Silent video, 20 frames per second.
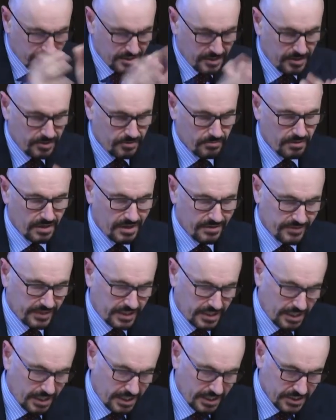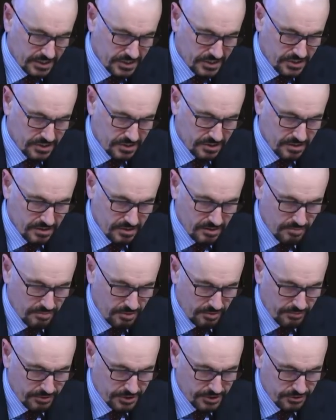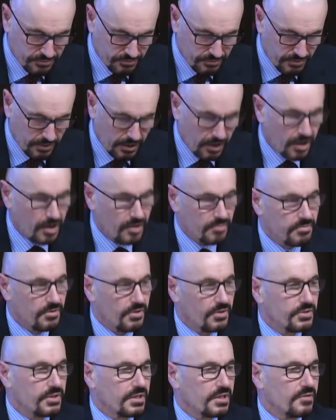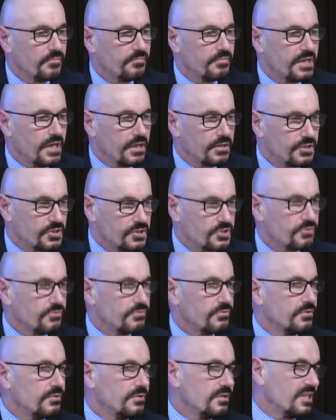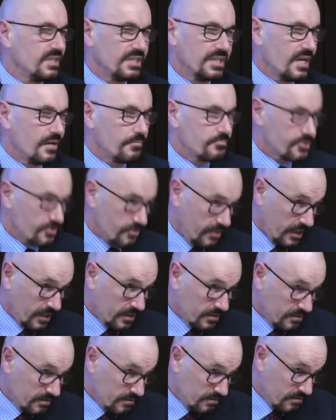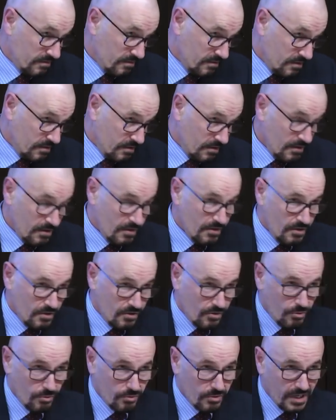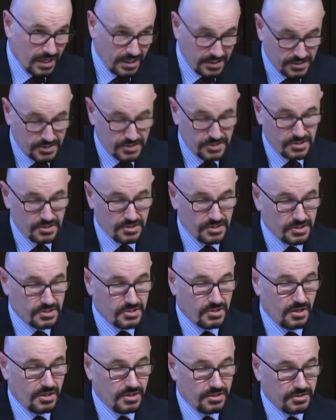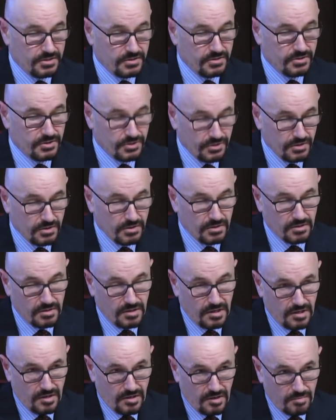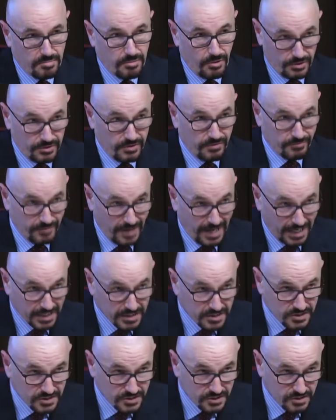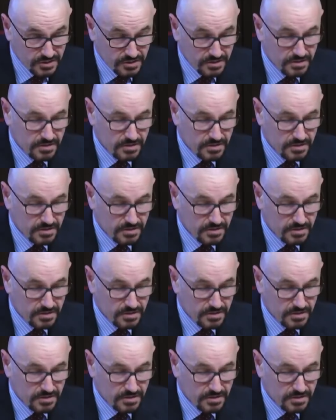that you will have a case upon which you rely upon that can be understood in the abstract. All cases are decided upon the facts.